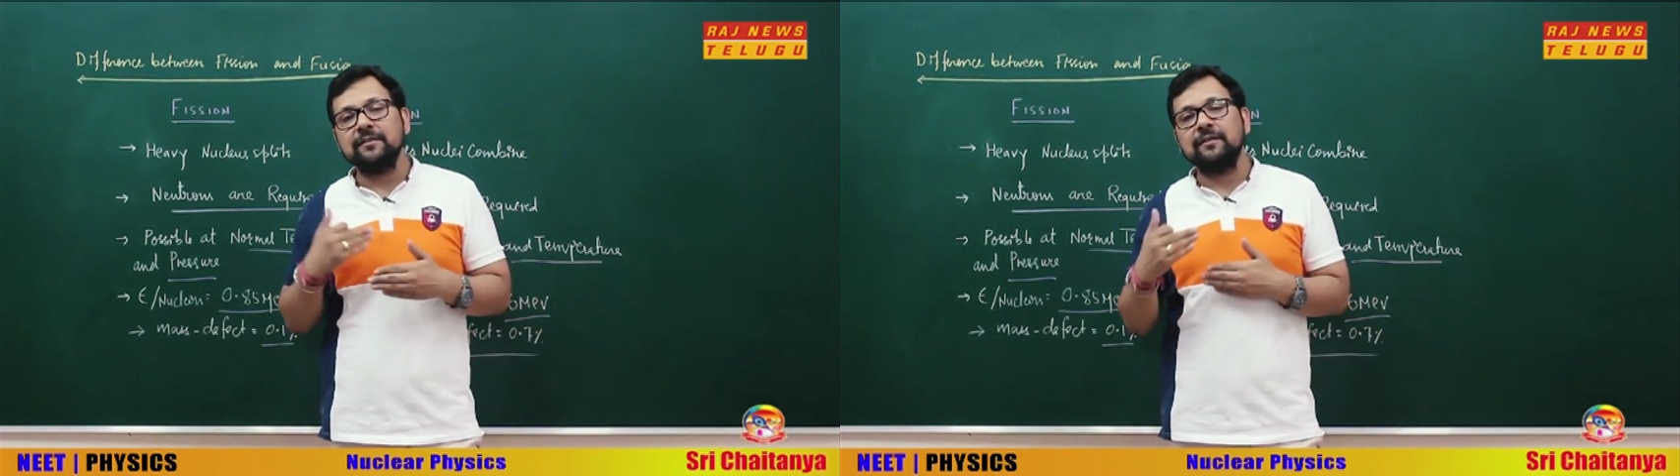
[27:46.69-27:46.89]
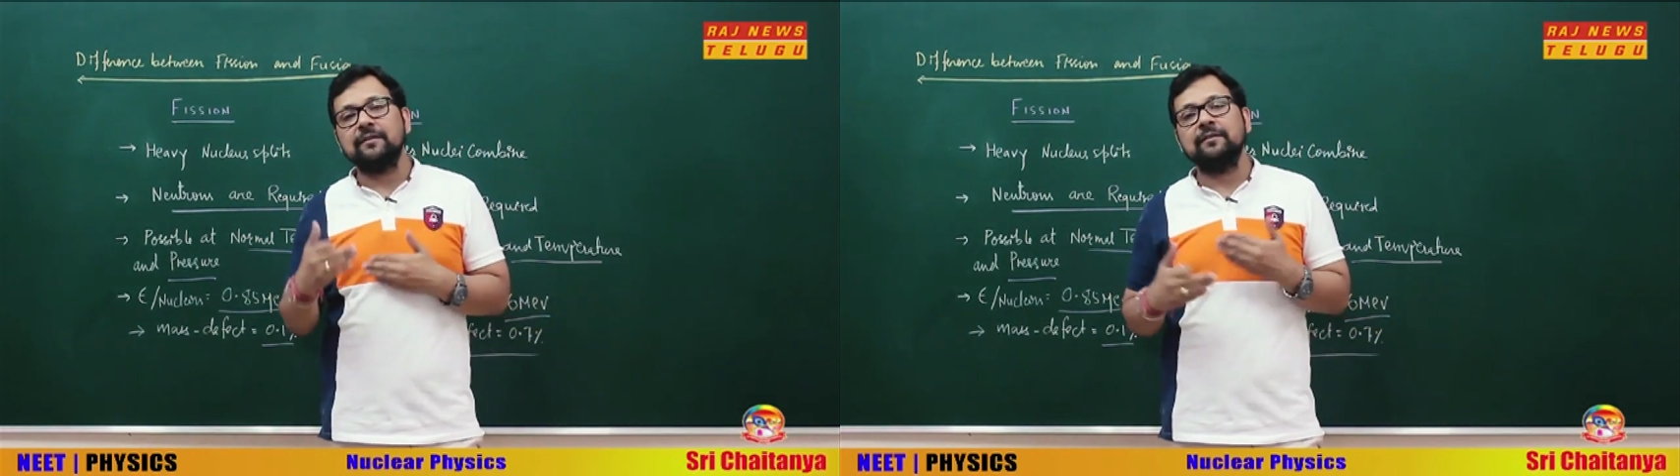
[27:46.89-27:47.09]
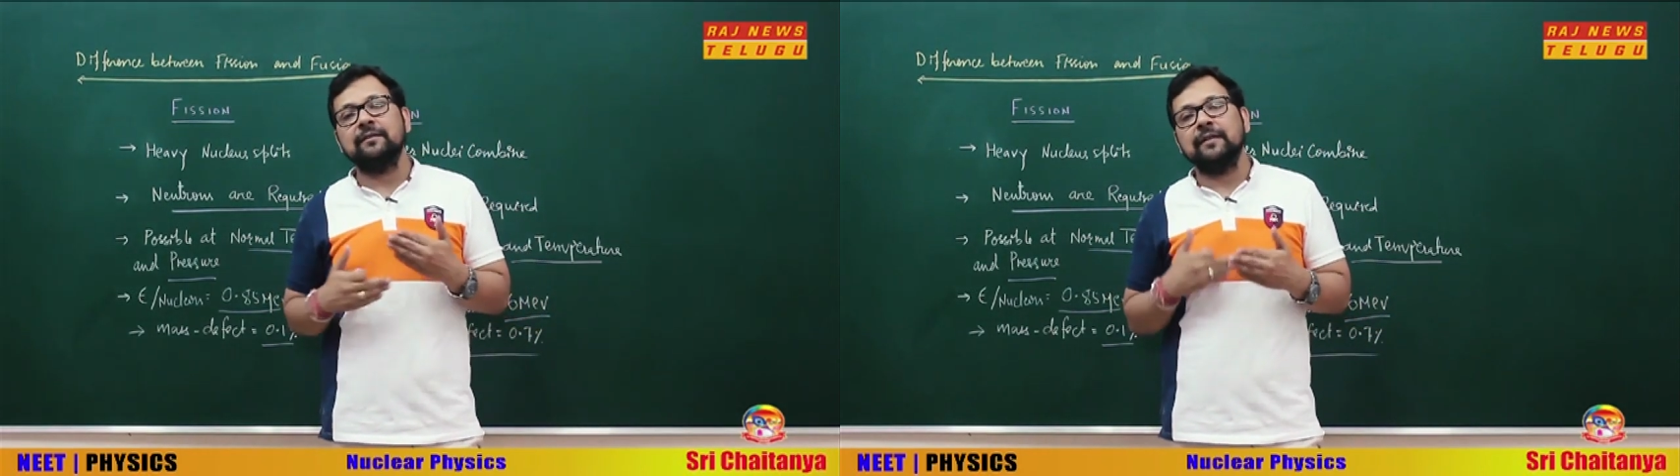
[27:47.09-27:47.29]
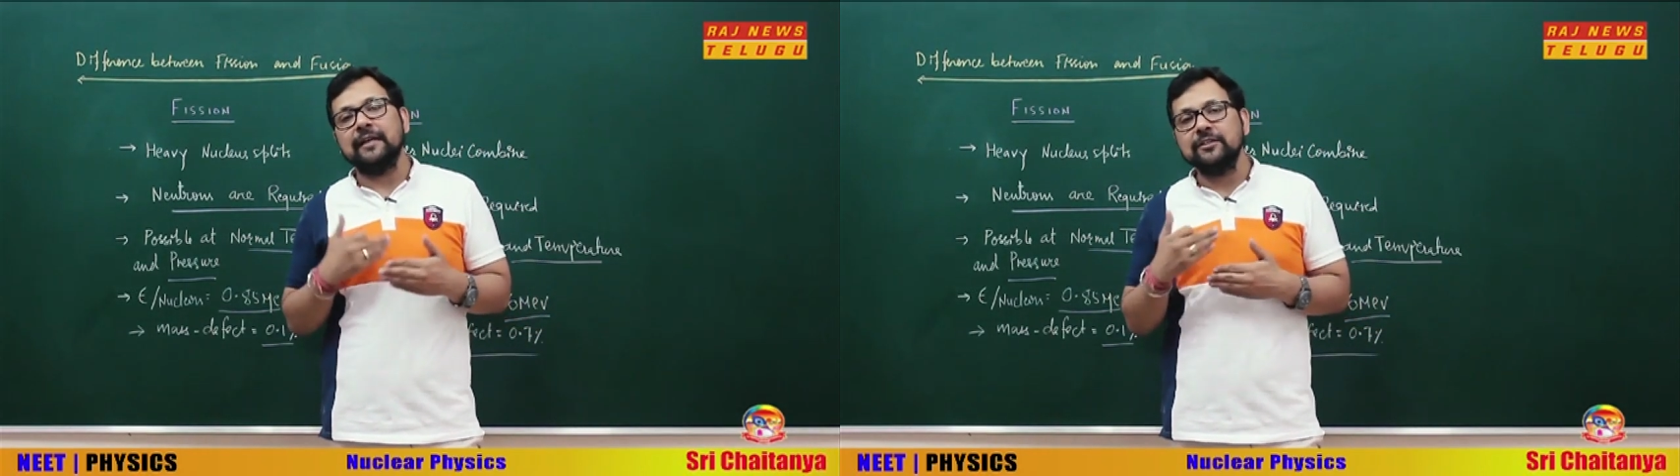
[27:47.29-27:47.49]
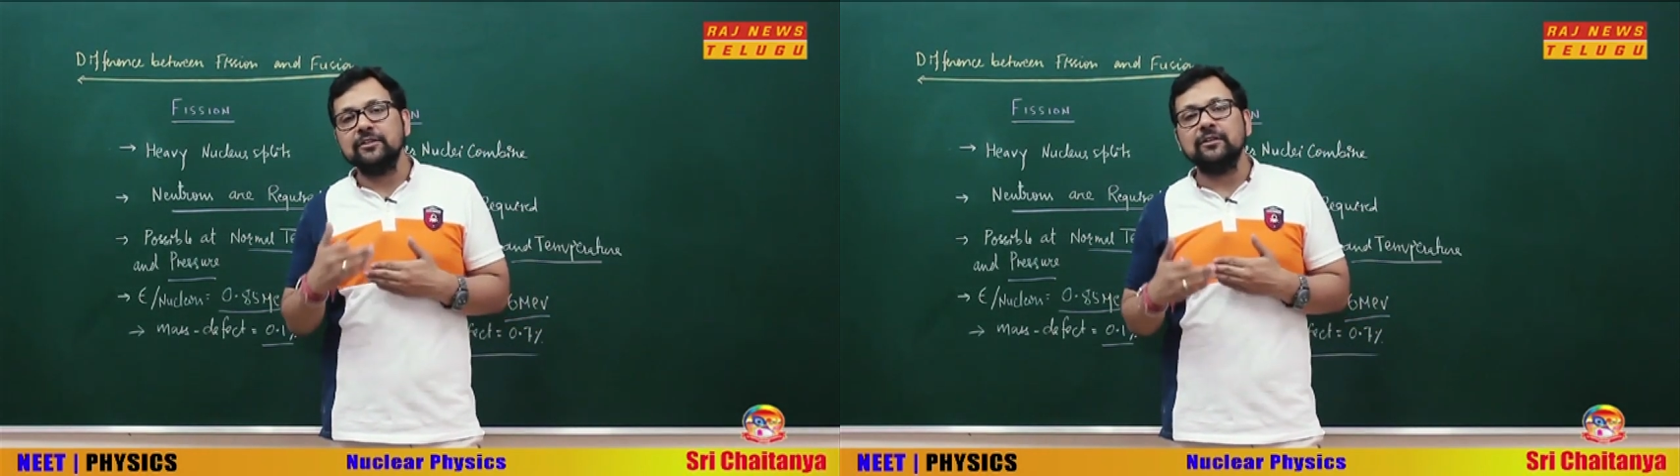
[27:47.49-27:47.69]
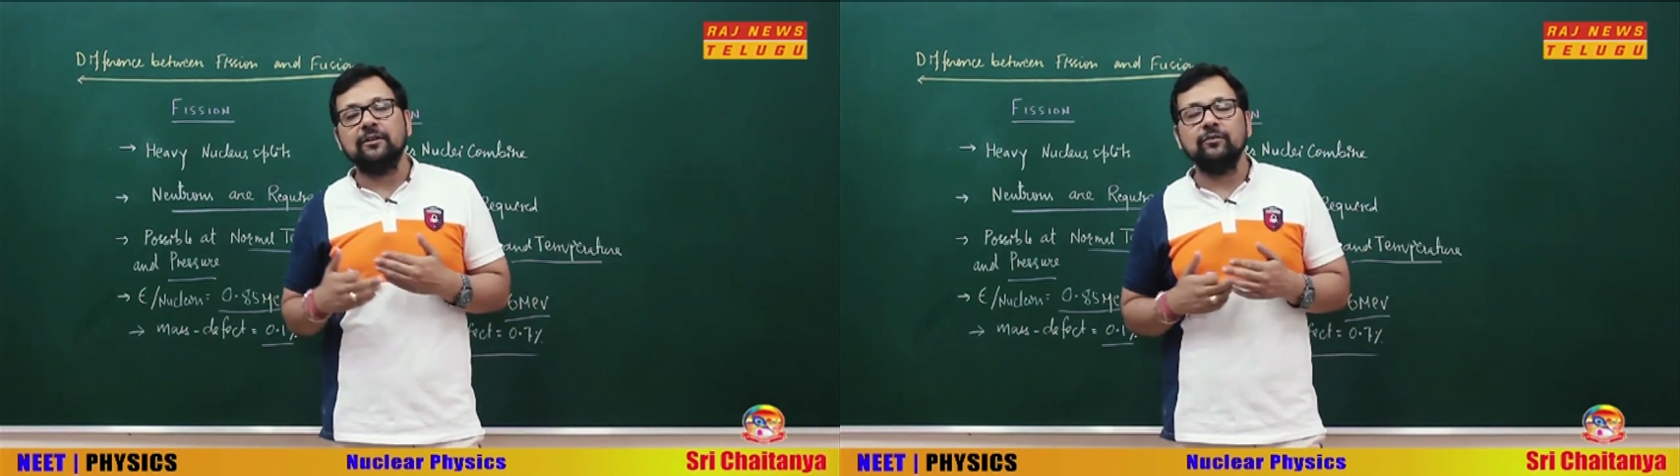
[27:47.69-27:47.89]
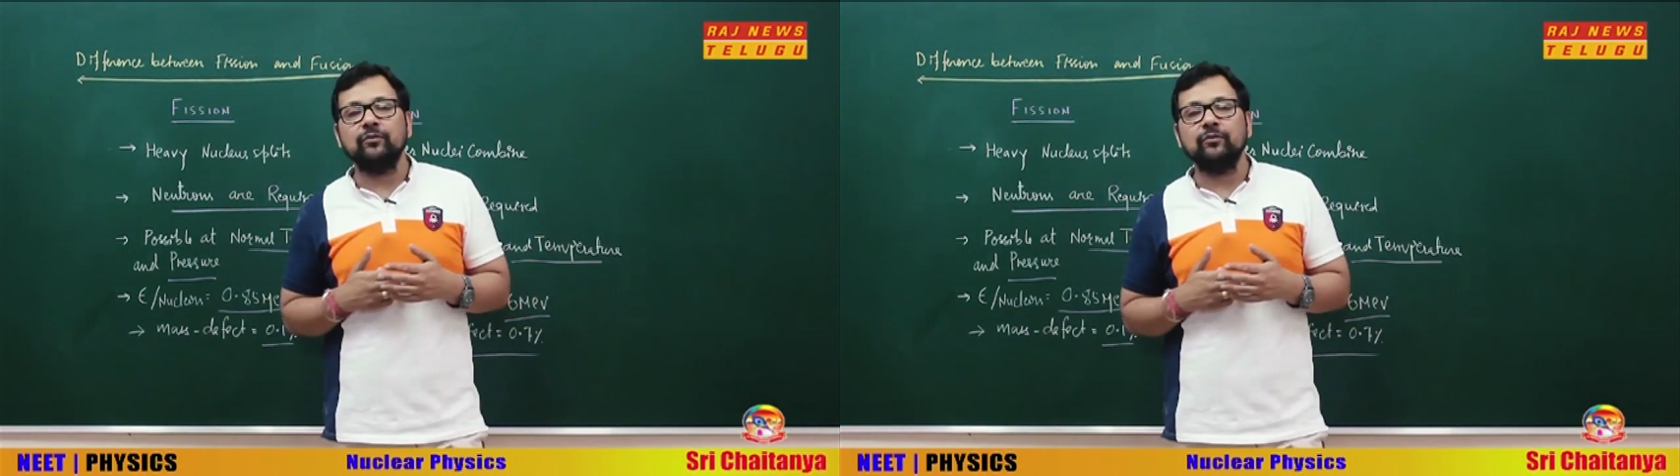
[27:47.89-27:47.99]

lecture,